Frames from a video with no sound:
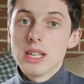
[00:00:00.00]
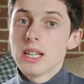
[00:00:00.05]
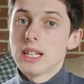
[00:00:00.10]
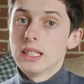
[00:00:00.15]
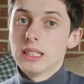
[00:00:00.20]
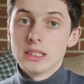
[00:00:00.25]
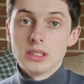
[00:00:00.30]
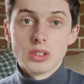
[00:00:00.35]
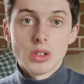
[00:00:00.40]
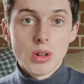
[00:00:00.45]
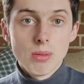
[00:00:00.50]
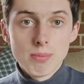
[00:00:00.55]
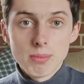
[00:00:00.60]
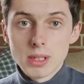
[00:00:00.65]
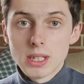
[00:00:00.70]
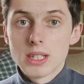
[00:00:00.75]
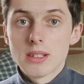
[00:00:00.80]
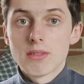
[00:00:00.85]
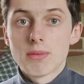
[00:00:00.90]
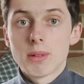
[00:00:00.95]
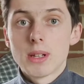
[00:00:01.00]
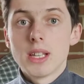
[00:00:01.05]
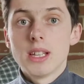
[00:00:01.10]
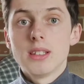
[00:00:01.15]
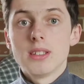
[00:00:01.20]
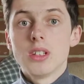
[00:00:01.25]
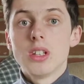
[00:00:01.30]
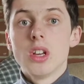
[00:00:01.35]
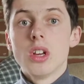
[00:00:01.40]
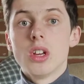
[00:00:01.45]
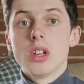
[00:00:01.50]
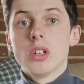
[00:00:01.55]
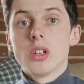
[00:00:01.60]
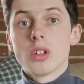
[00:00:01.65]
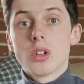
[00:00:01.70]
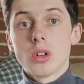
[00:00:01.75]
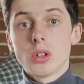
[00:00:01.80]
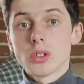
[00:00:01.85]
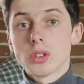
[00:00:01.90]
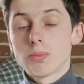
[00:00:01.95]
It is unbelievably easy. You
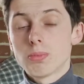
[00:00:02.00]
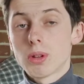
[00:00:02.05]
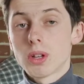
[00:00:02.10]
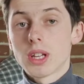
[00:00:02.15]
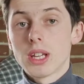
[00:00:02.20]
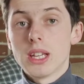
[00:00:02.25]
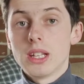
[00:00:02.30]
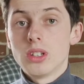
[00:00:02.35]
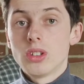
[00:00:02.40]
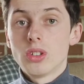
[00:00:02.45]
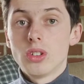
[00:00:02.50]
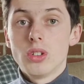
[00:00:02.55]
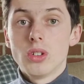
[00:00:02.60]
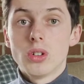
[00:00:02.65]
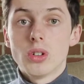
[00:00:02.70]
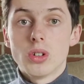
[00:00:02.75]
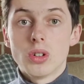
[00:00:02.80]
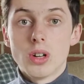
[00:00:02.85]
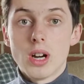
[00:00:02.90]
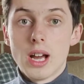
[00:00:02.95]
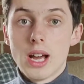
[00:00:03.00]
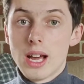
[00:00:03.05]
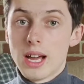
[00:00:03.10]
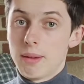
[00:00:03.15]
can also plug it into your